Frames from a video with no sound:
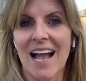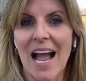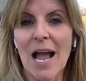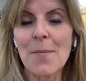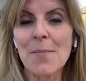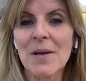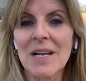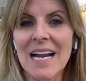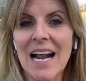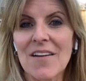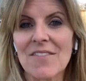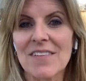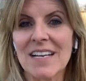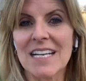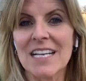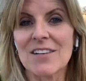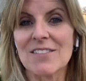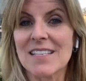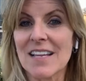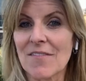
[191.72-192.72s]
I put out
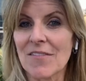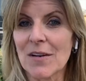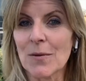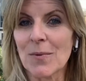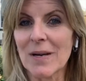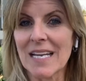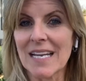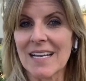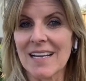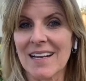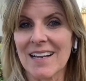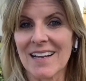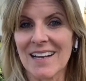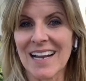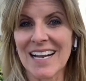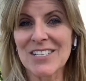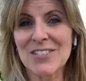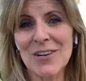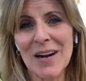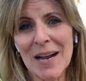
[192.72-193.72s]
videos every week.
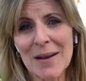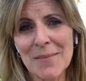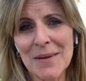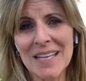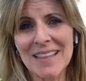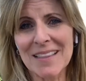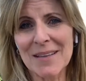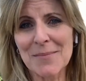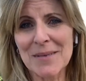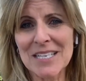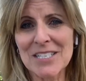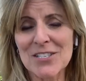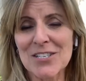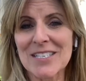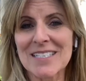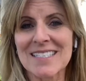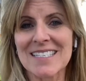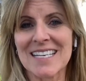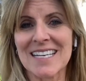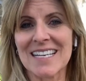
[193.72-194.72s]
I try and make them
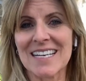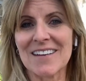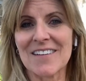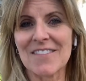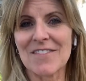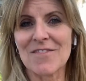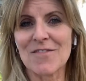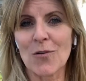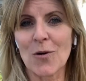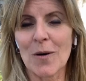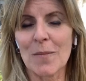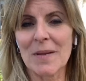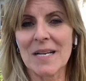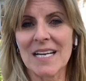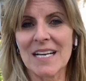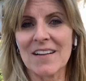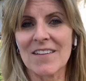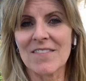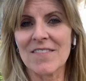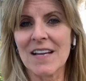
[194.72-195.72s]
interesting and
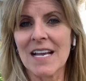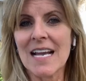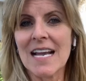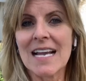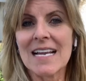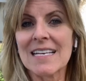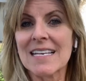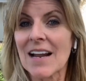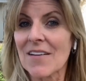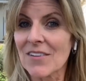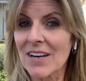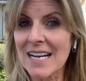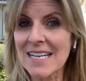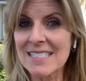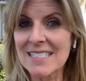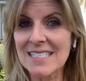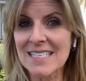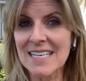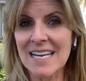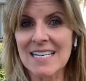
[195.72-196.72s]
informative. Never
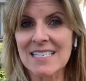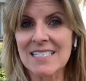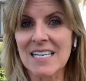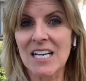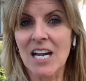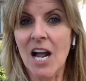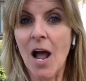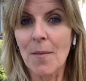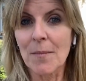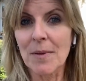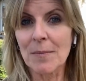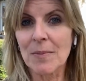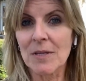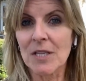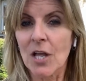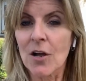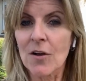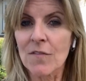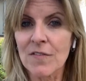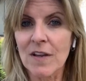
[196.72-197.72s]
hesitate to comment
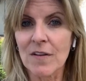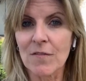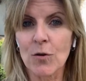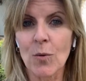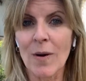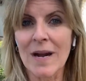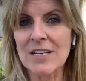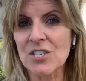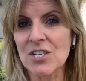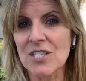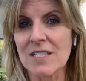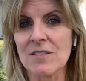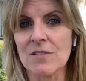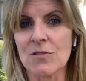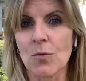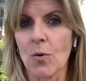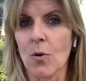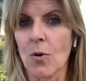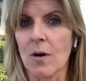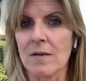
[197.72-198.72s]
below if you have questions
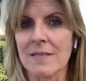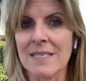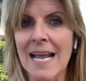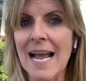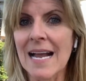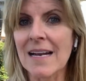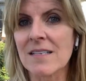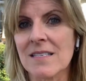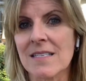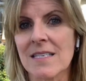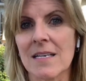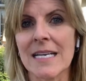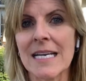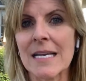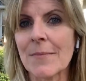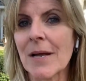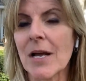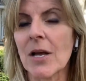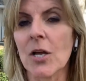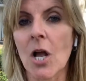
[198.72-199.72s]
or text,
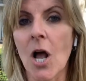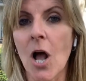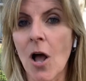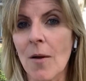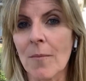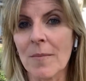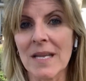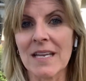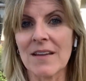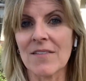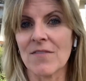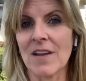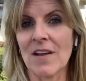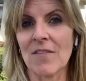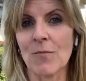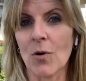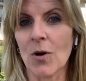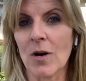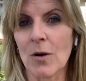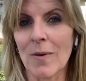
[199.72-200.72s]
email, call me if you have
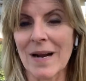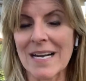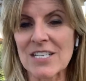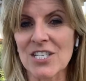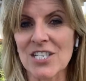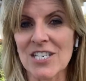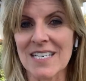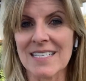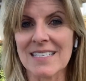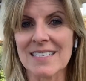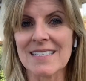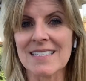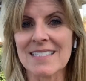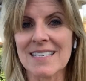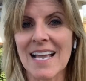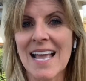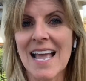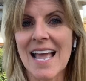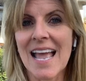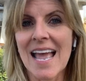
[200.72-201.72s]
more questions
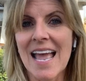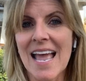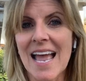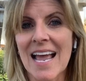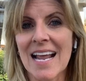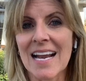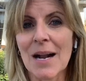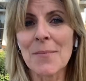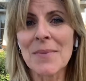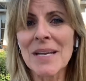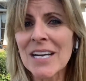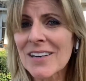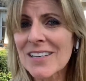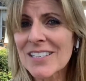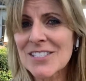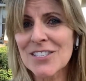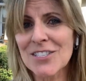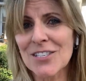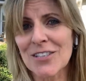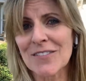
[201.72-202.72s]
and I'm here to
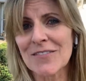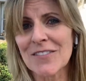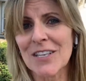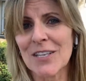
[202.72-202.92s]
serve